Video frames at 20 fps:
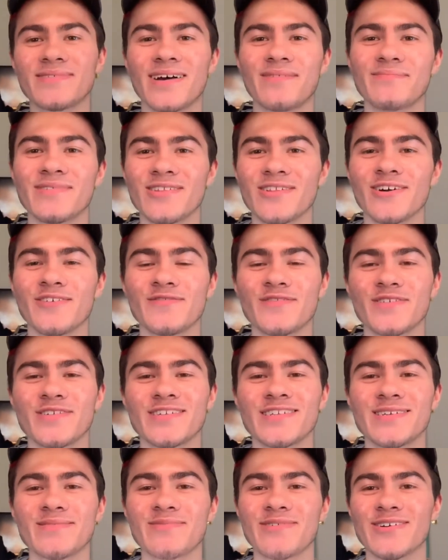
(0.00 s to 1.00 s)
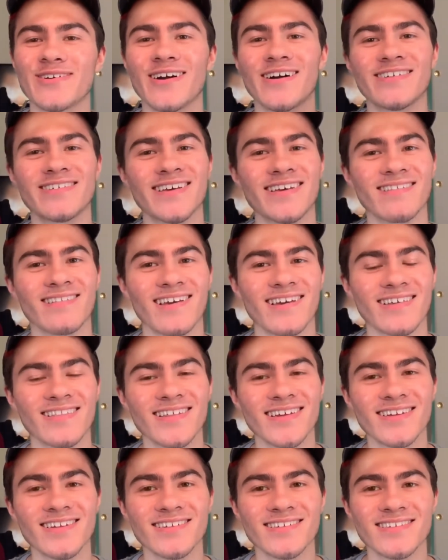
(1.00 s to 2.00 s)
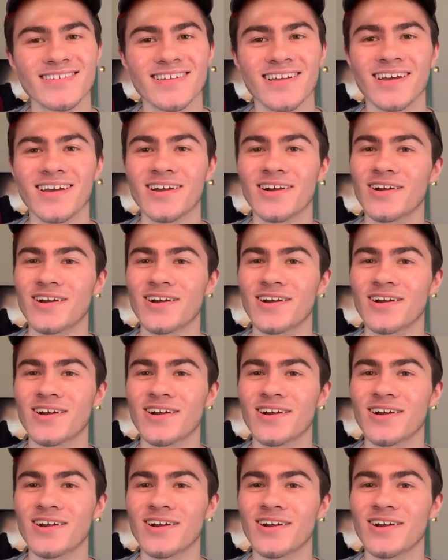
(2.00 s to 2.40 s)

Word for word: down below if you want to see more content like this.